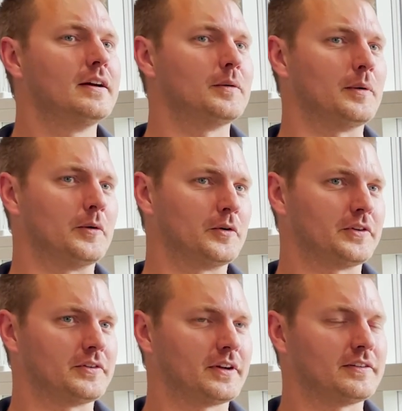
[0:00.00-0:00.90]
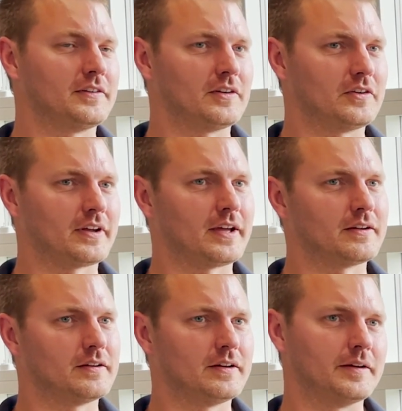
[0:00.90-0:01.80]
We were also starting to look
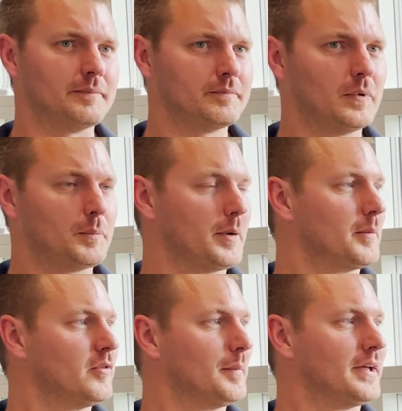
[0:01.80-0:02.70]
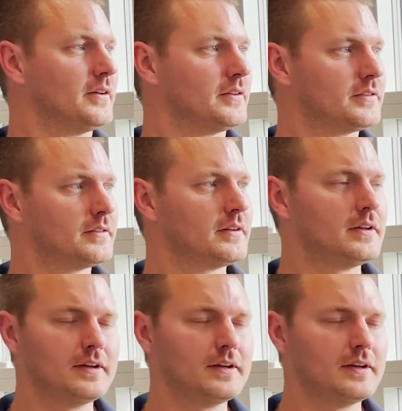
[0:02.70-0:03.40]
at appointment reminders.